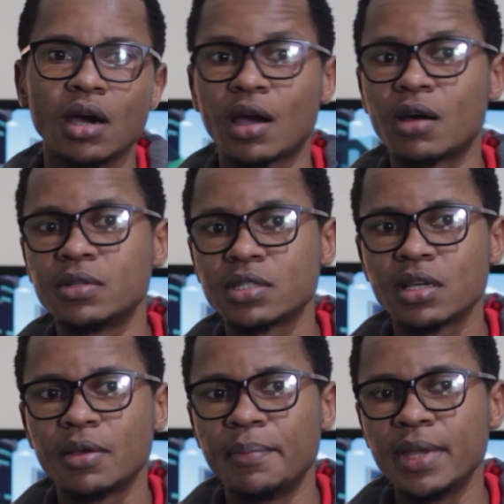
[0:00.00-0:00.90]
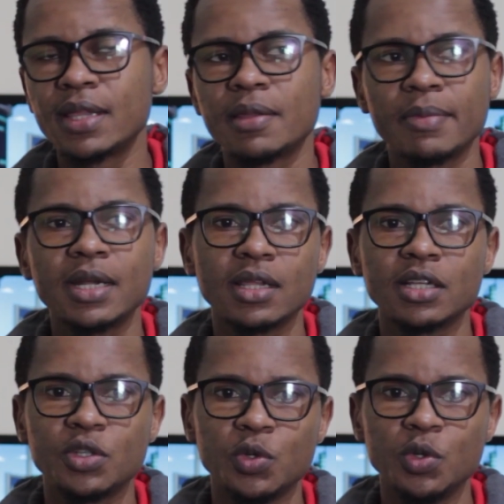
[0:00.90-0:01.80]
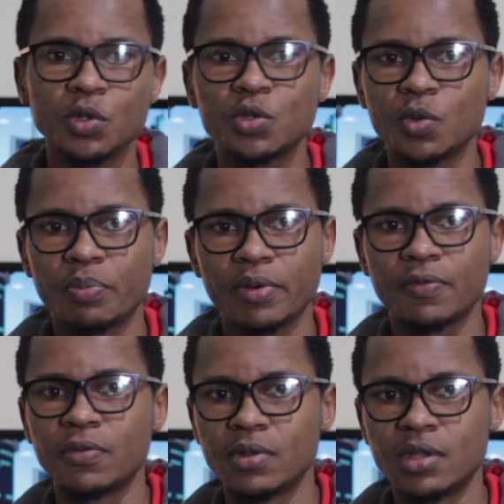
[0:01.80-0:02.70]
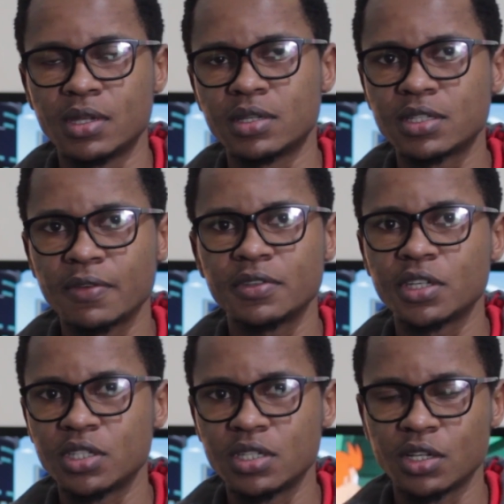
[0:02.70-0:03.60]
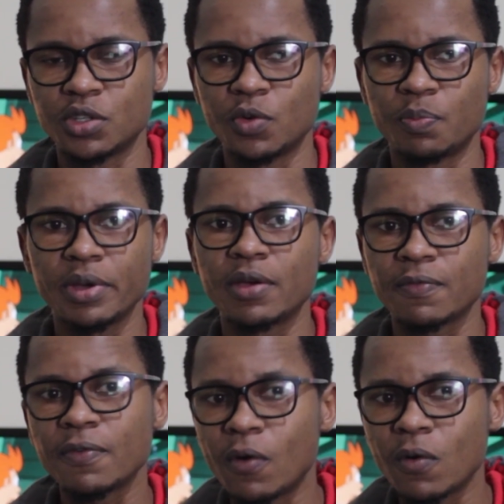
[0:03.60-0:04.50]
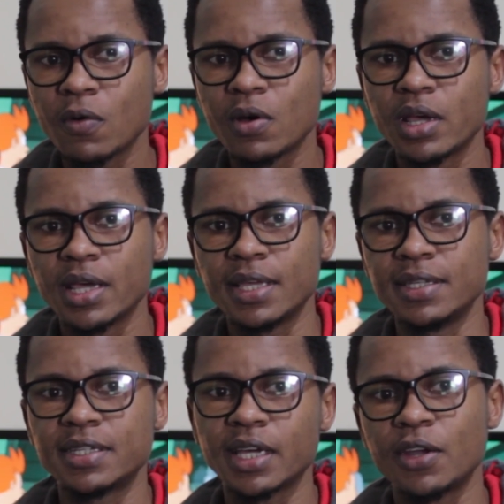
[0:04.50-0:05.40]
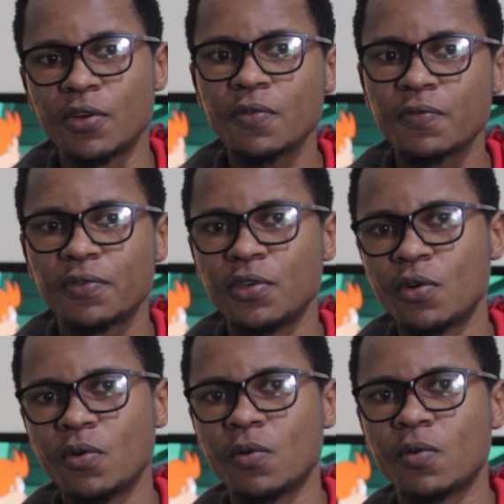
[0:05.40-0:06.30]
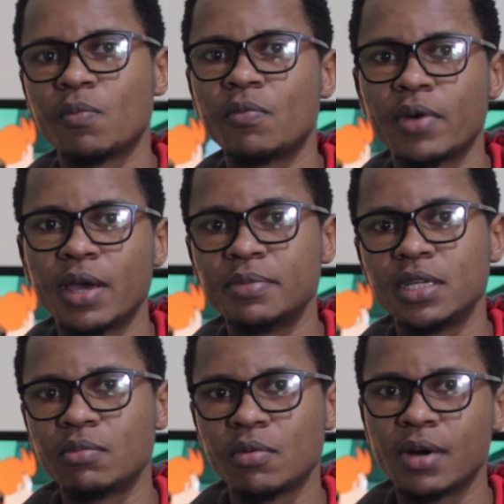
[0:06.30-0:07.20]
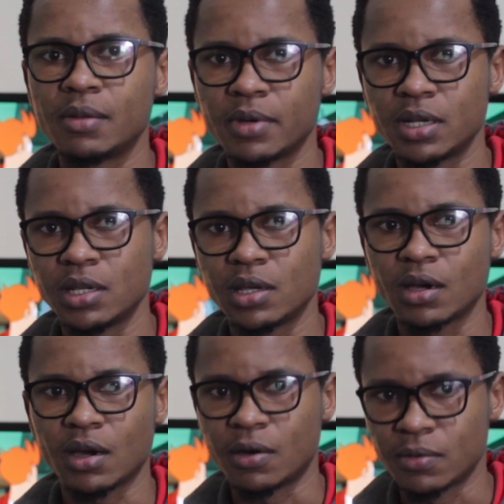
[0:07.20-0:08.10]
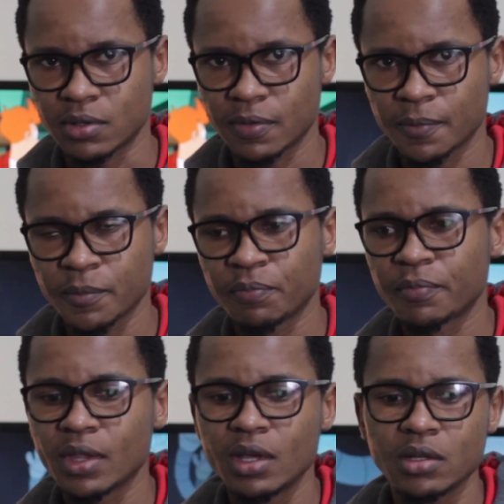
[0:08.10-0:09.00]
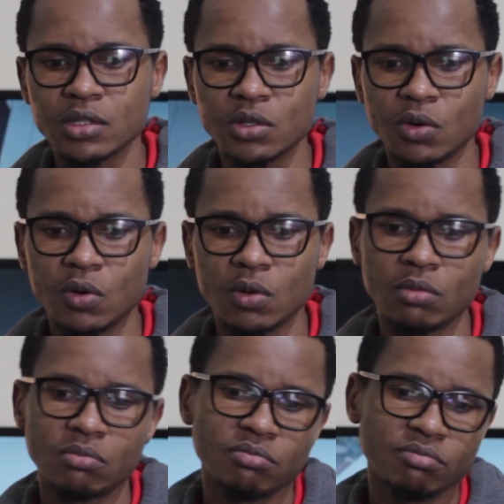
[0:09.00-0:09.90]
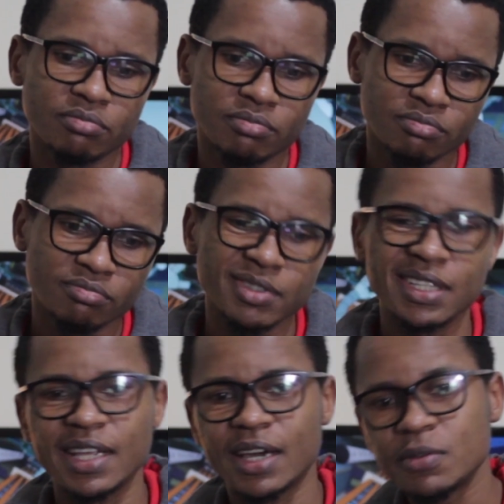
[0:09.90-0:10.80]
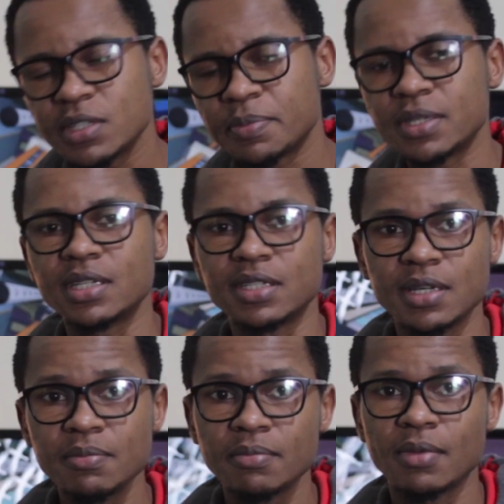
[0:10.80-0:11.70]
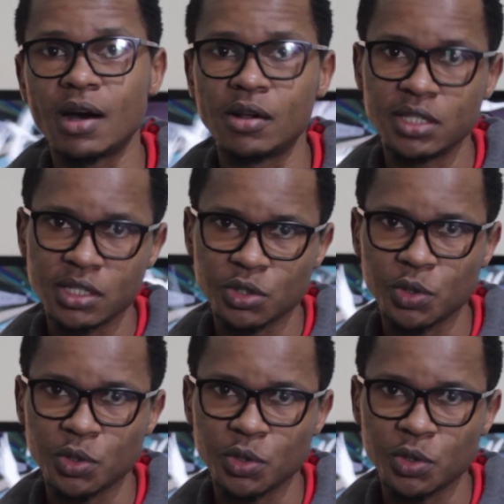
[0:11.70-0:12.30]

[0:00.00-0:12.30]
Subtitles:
accounts, meaning the money that you use to pay for the services that you're paying for is taken off your MTN mobile money account. So the concept is the same. I'll just